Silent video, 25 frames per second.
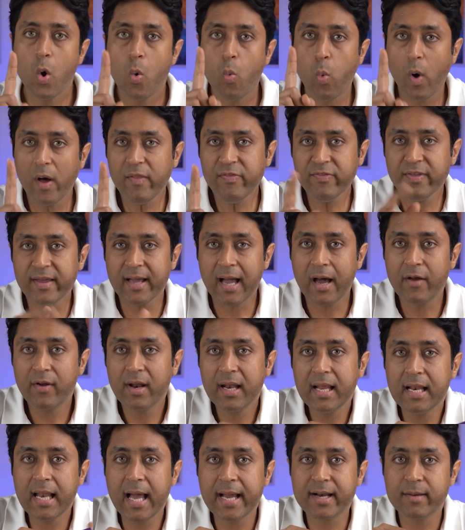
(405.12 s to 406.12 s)
One thing I
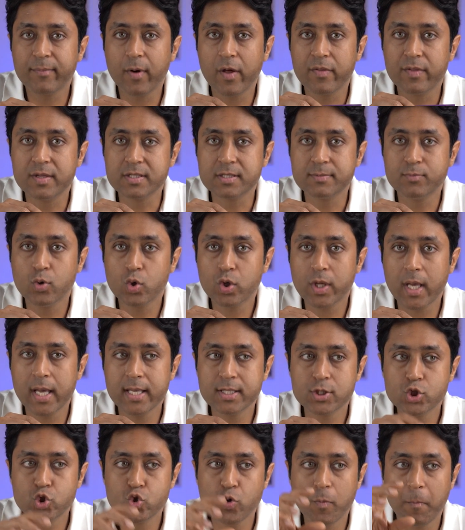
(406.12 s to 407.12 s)
really liked about this book
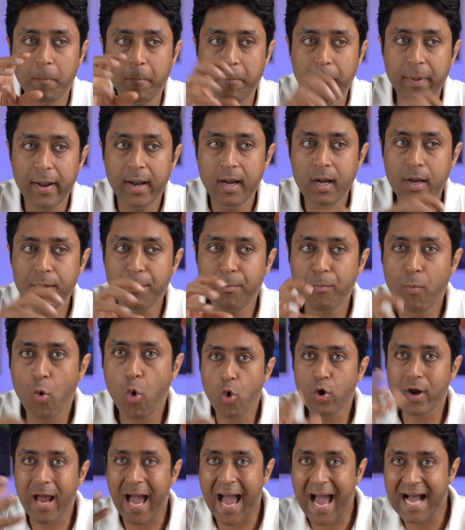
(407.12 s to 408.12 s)
is to build
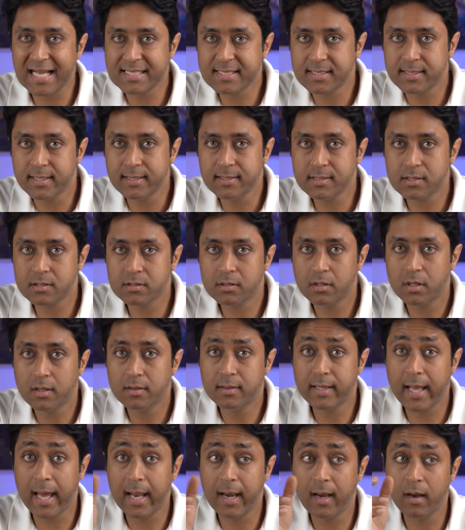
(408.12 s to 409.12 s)
more assets
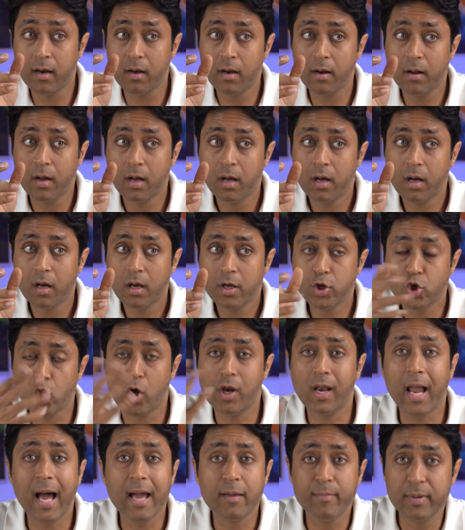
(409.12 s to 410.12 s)
than
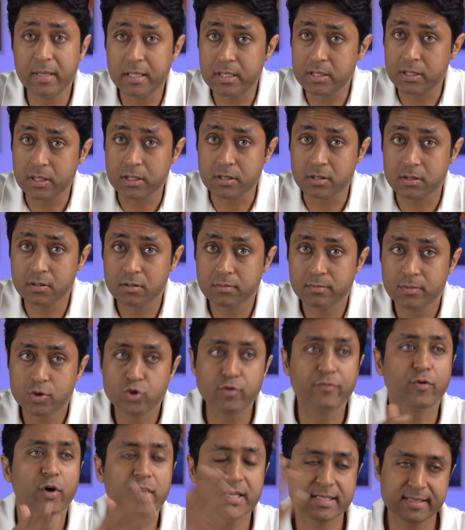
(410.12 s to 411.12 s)
your liabilities.
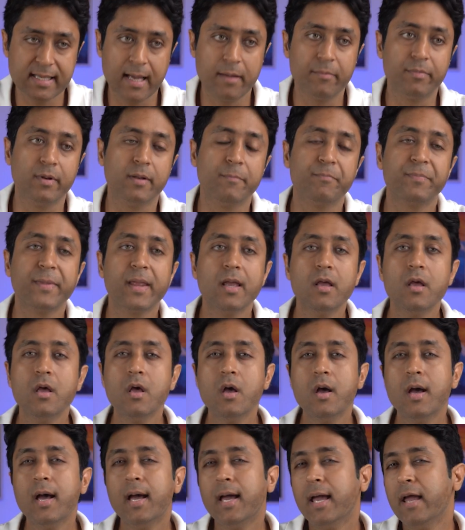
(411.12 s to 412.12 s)
So for example,
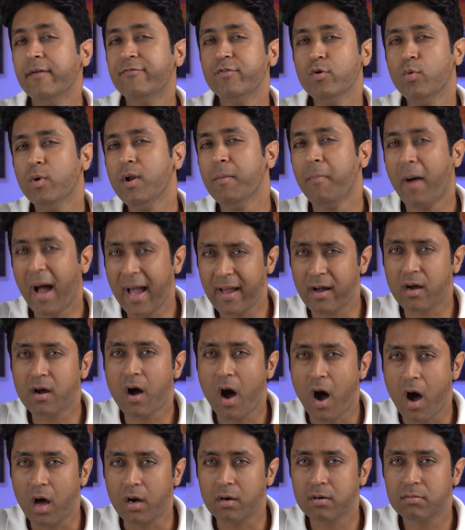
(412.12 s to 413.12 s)
if you want to buy a
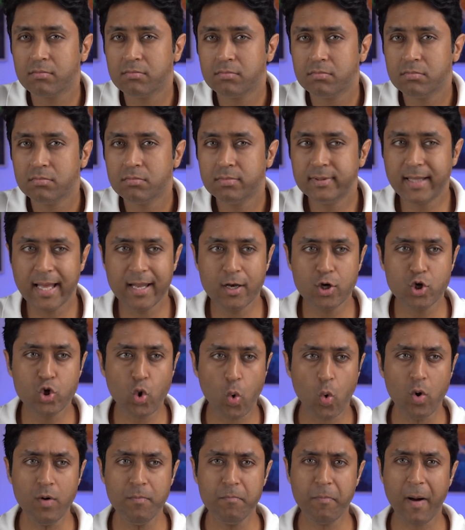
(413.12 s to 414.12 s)
car, then
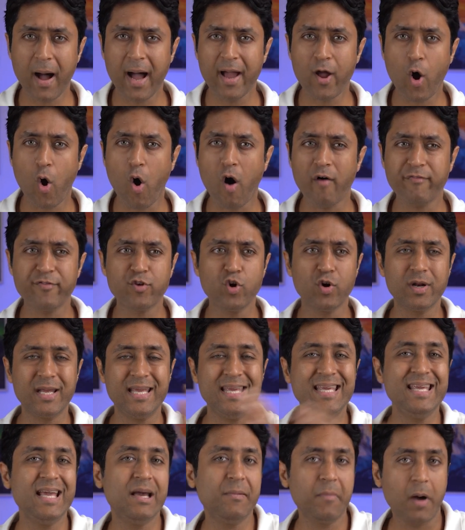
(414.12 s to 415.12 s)
don't buy off your
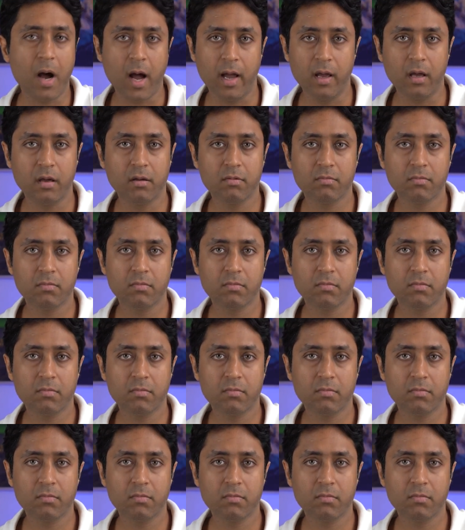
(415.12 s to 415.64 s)
EMI.